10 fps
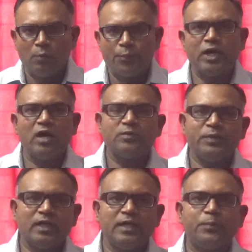Beyond
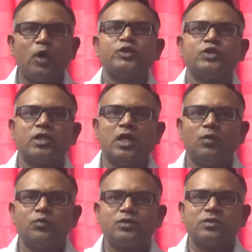merely pointing
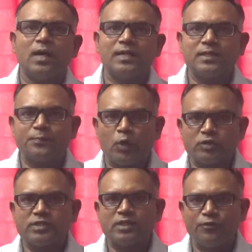out on the
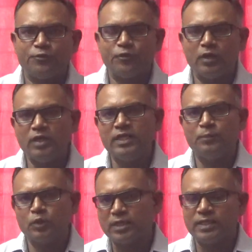process of early
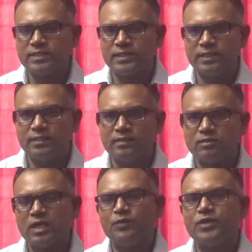modernity,
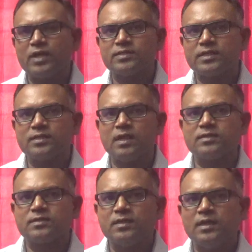Kaviraj did
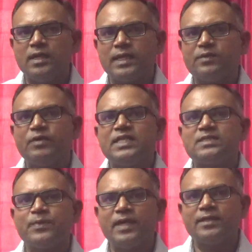not give any
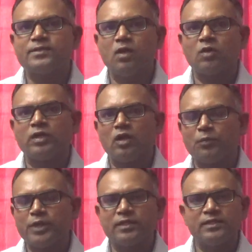space or
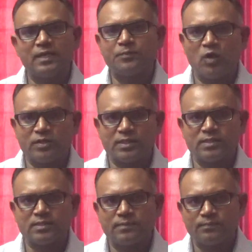elaborate that
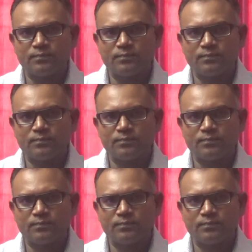process.